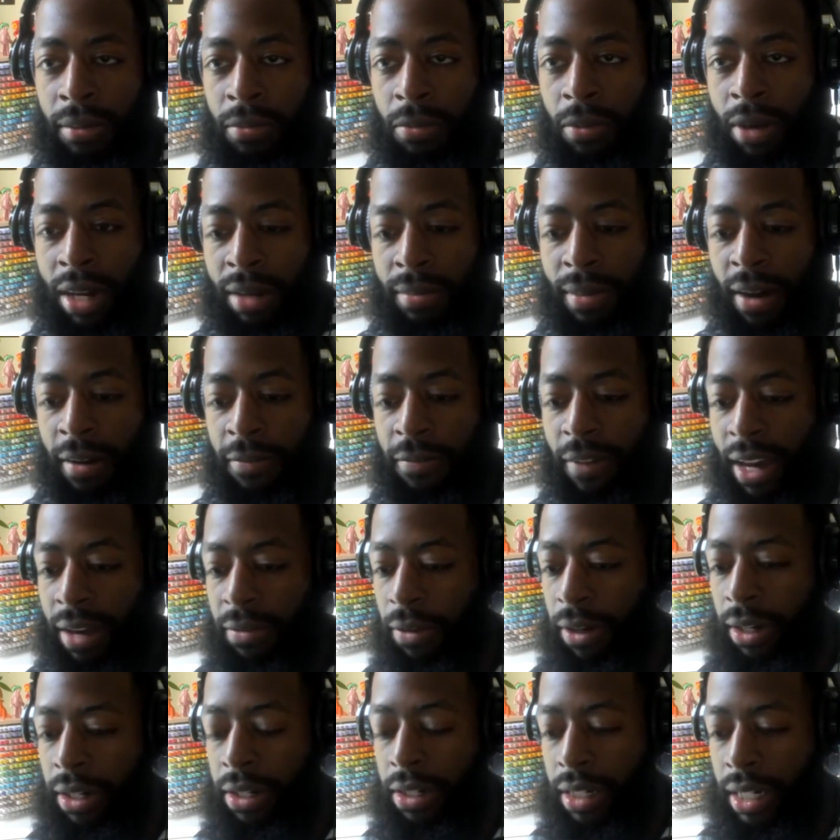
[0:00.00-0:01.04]
One of my
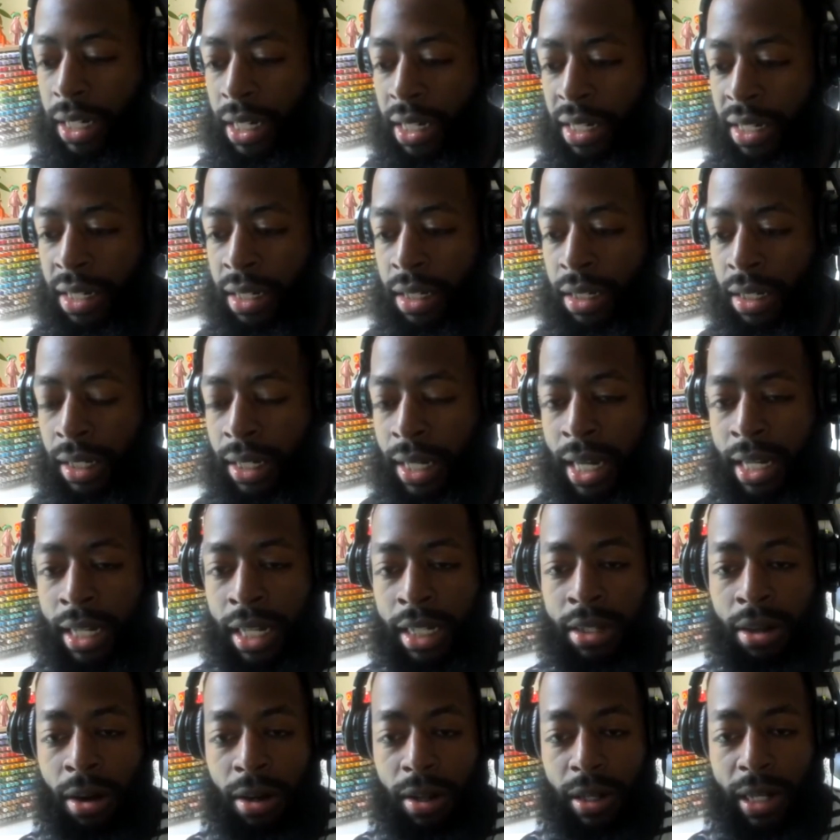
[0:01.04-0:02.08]
favorites is
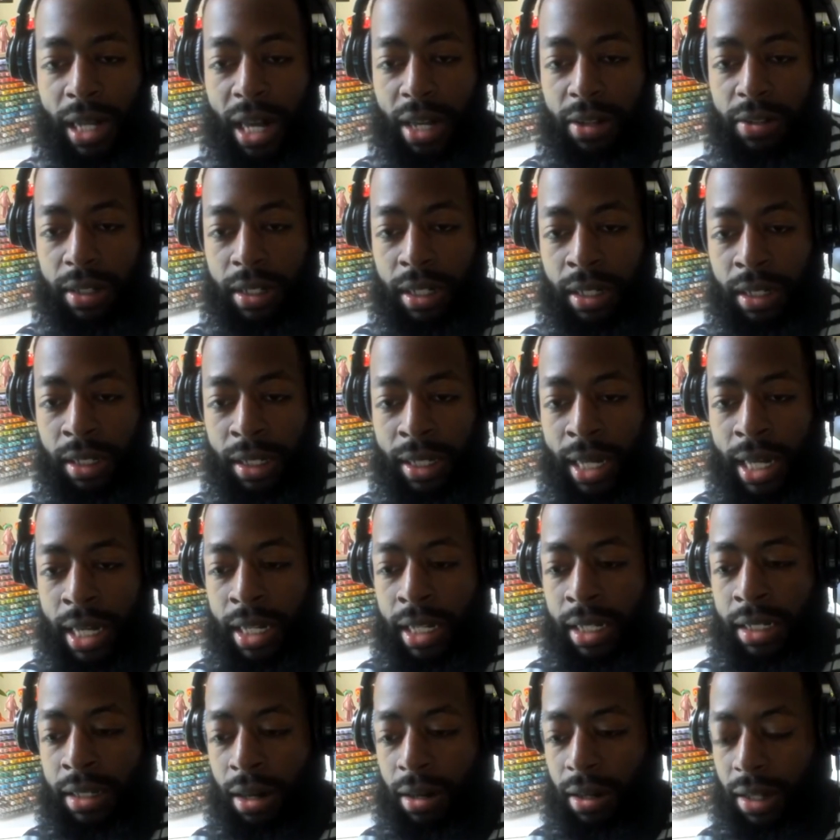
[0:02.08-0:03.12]
Gendy Tartakovsky.
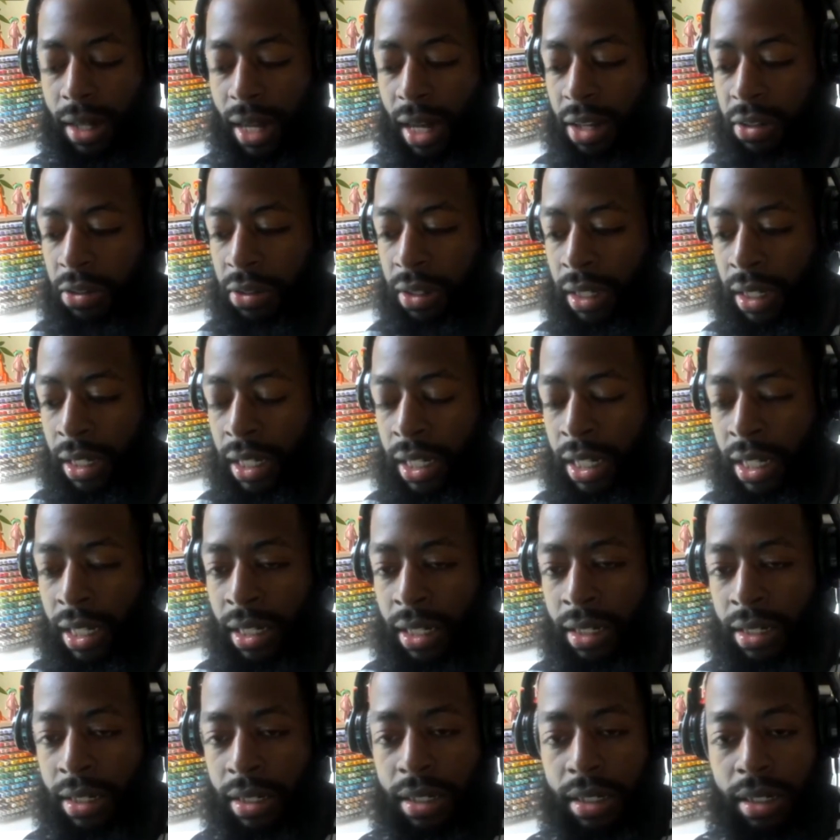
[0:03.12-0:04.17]
Gendy Tartakovsky
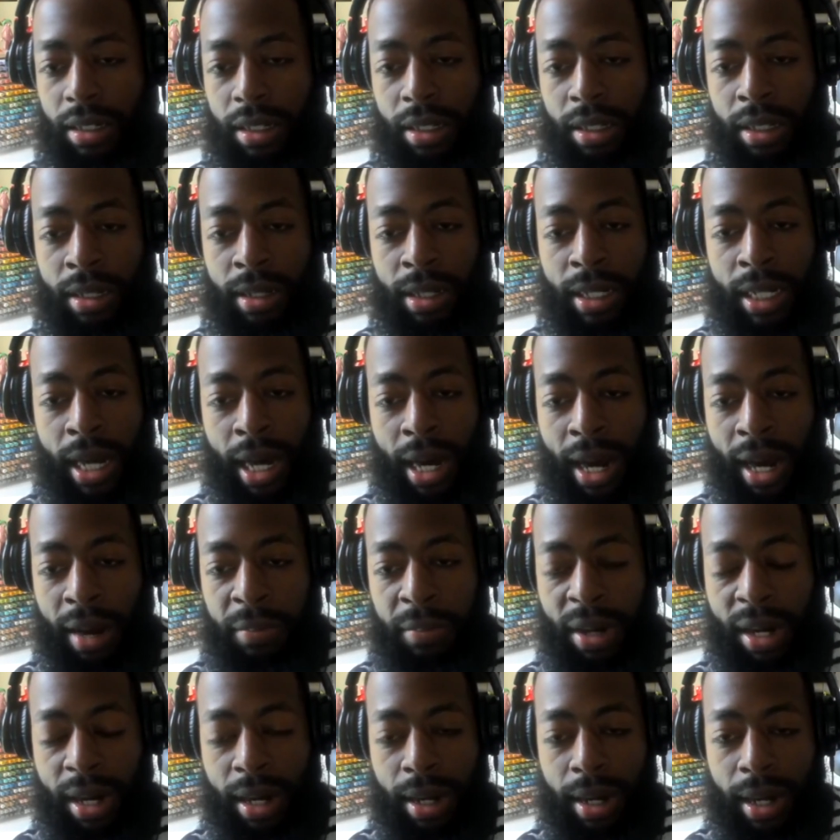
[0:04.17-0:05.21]
is the guy
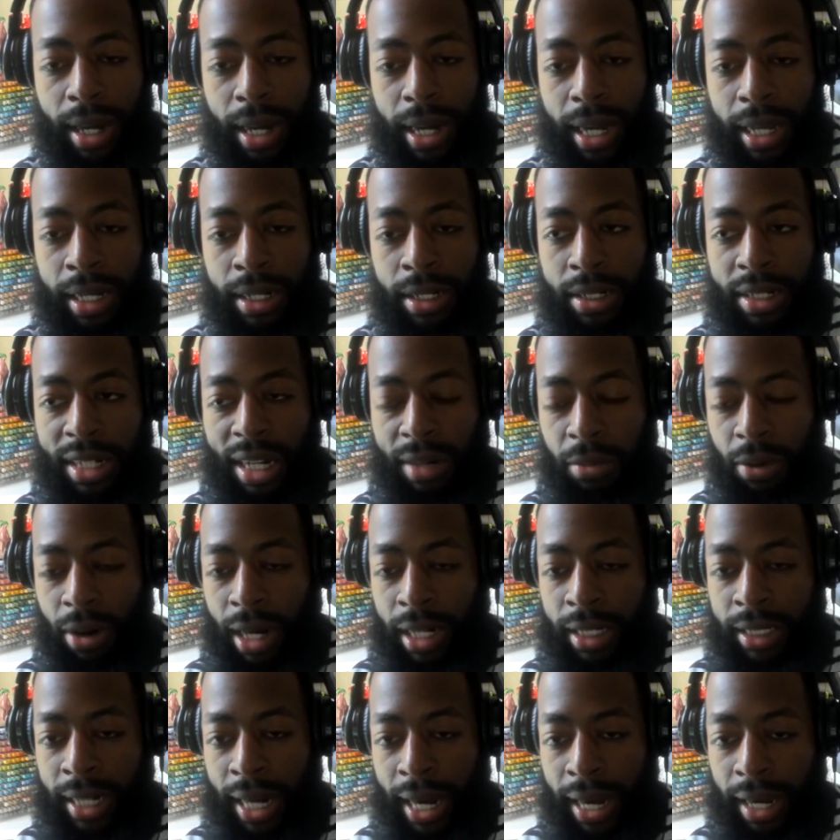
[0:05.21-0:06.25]
behind
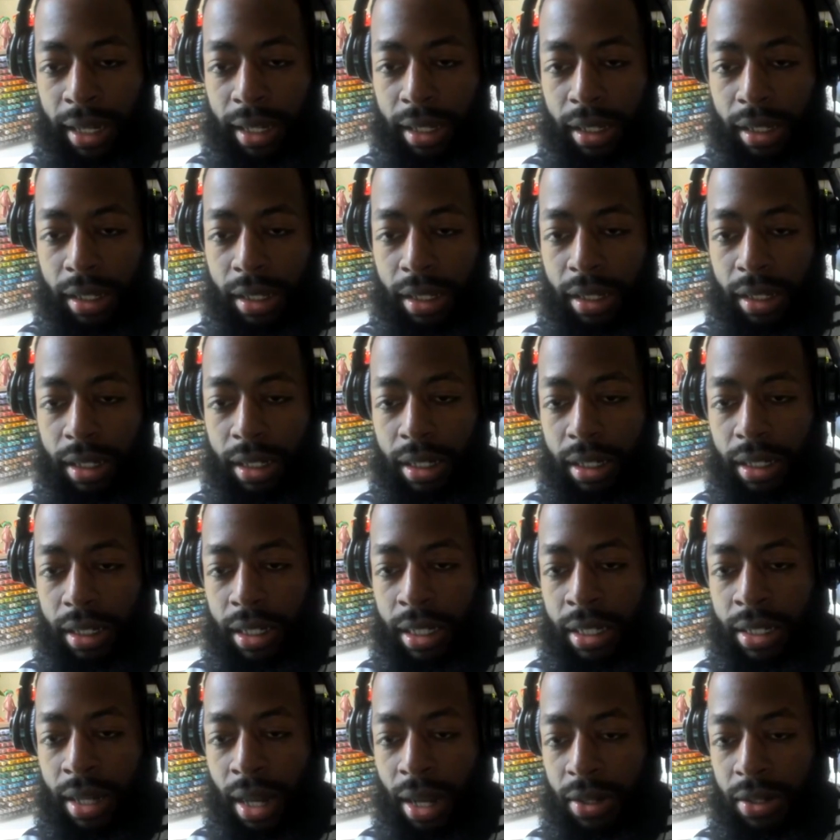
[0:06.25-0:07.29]
Samurai Jack.
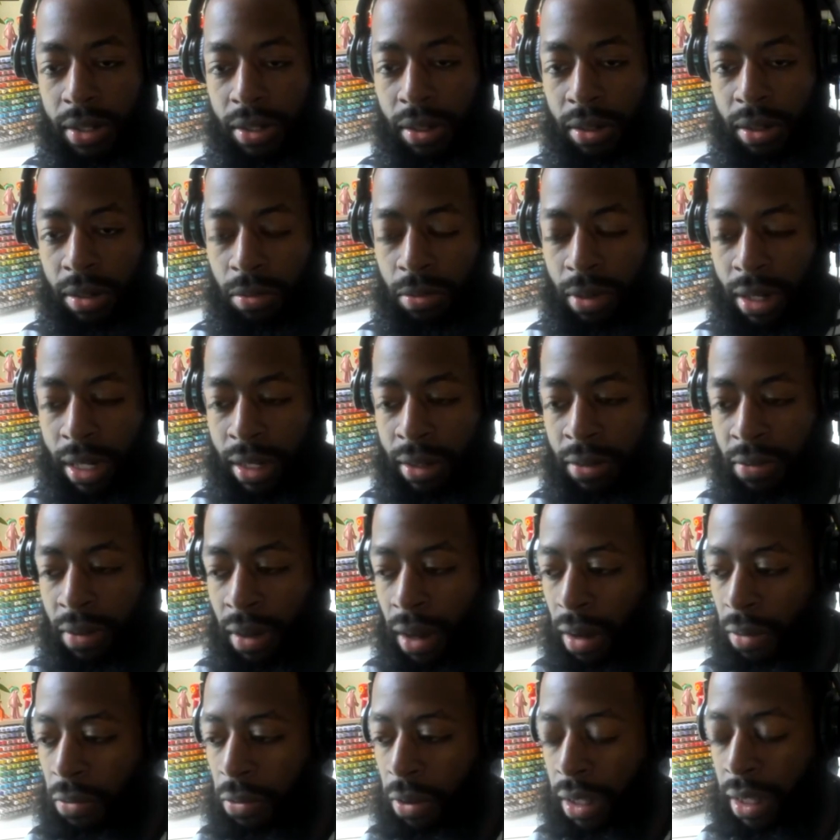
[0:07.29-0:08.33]
He's also the one
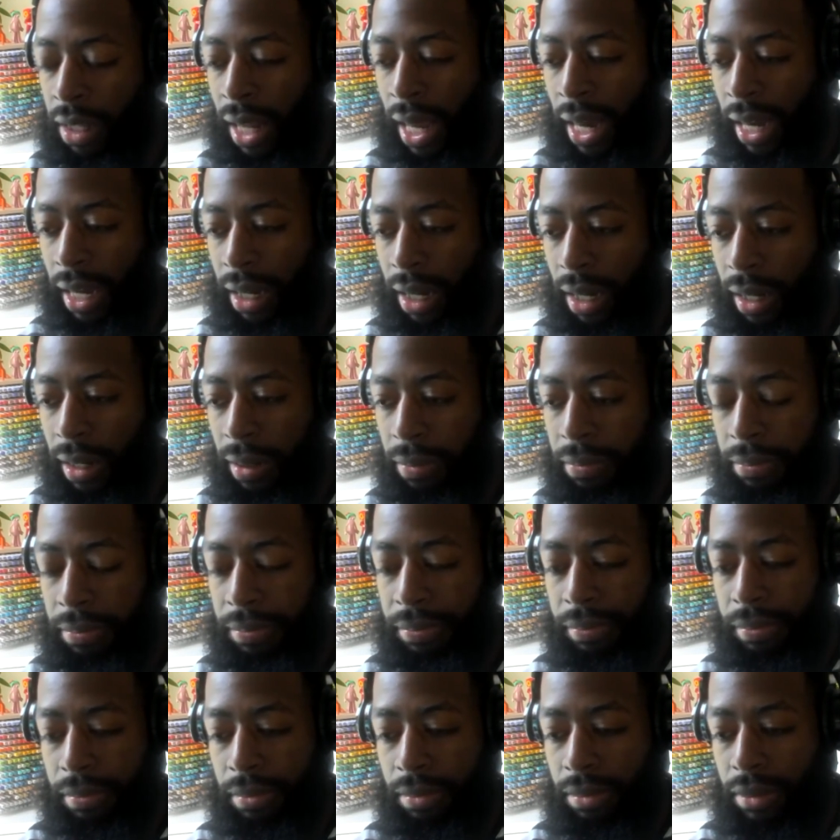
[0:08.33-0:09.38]
involved with like
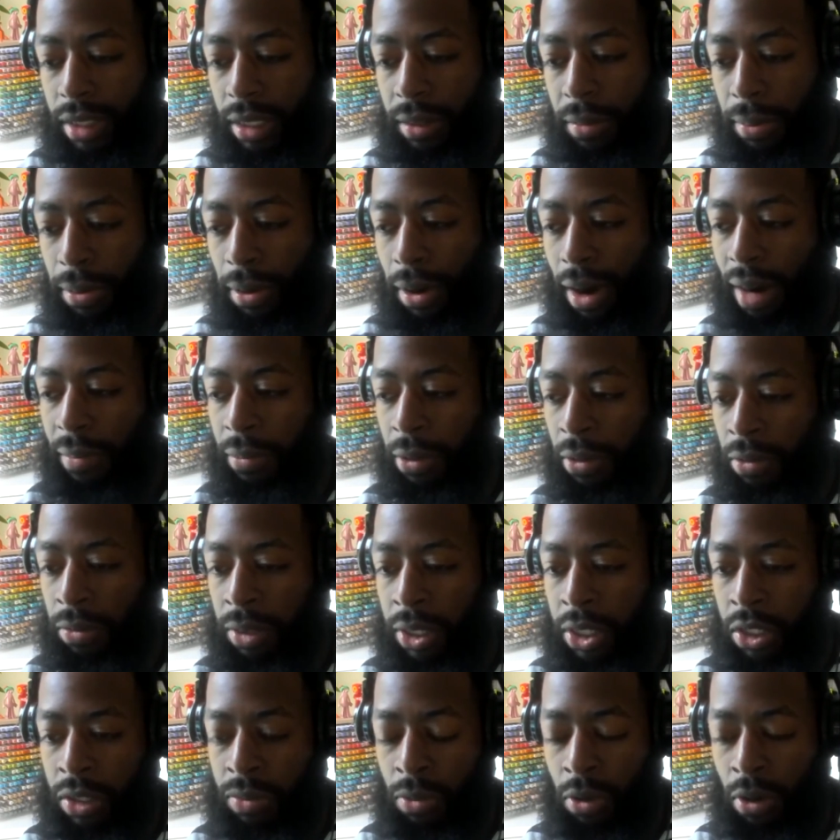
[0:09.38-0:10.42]
Primal,
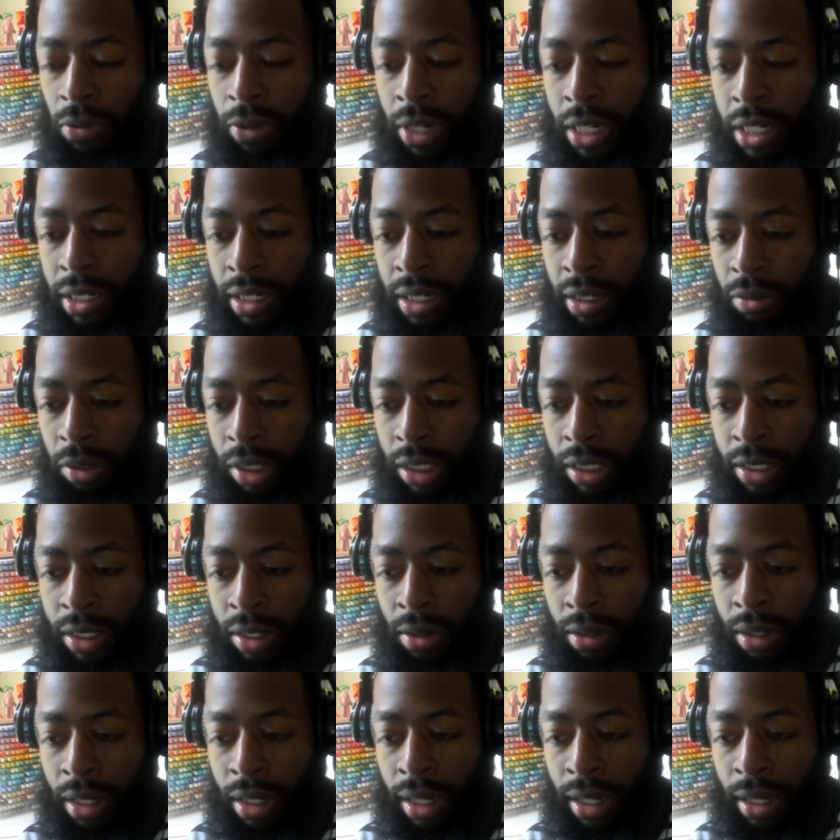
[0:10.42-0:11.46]
which is more recent, which is
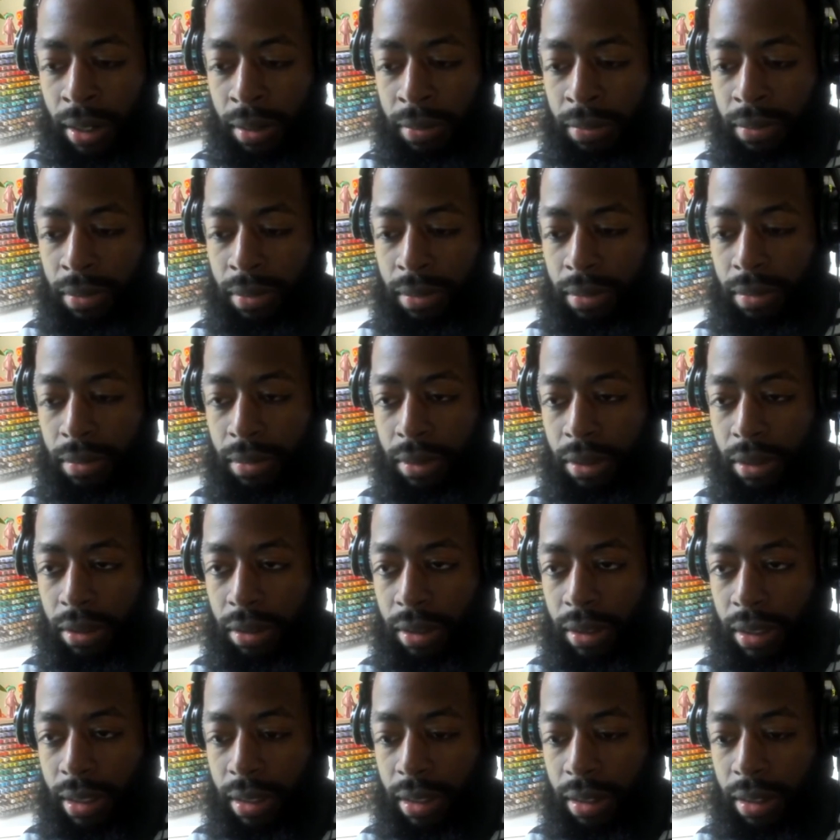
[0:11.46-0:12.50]
on
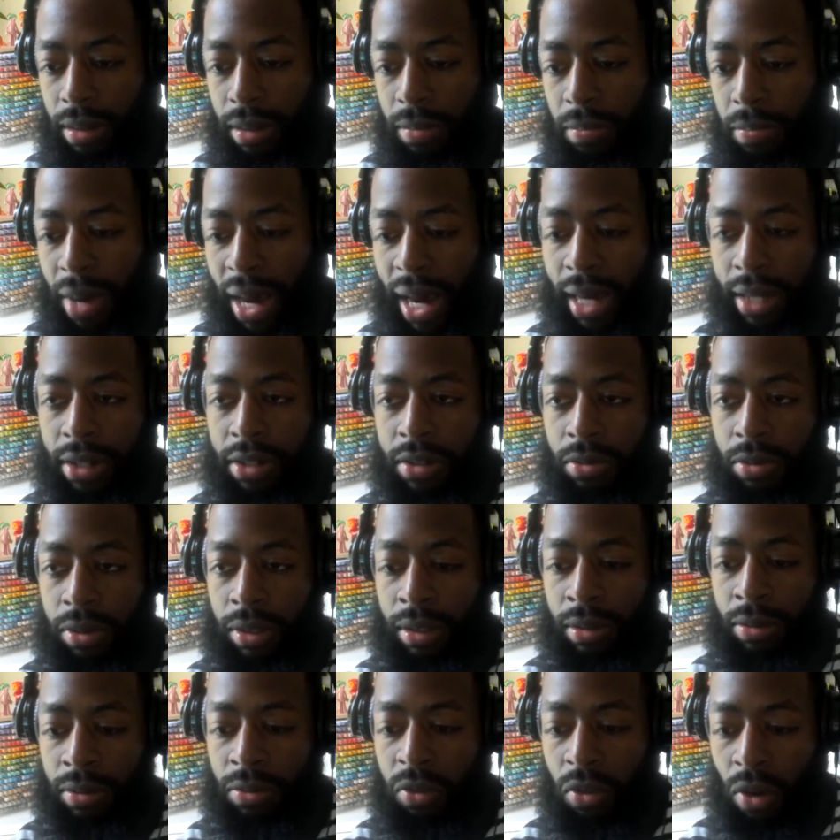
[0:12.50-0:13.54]
Max,
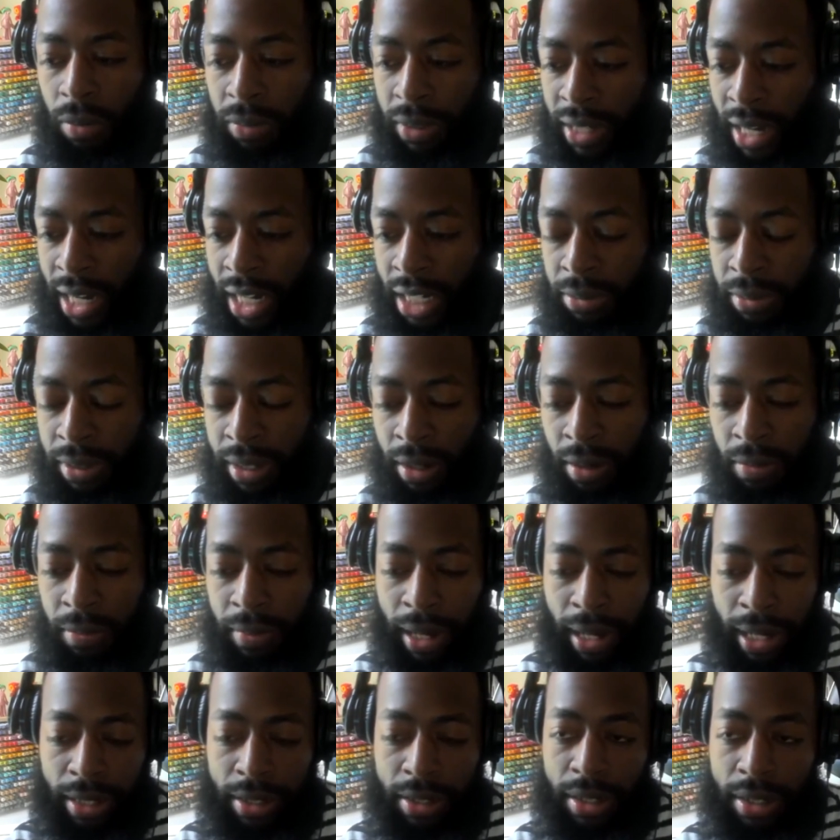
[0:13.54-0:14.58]
formerly HBO
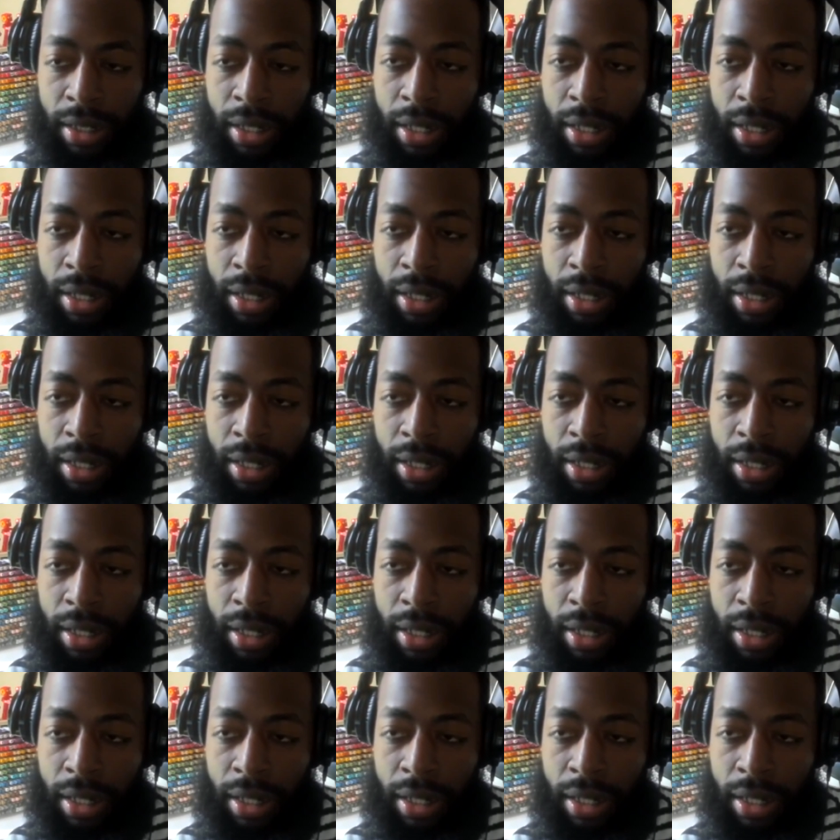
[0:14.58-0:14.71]
Max.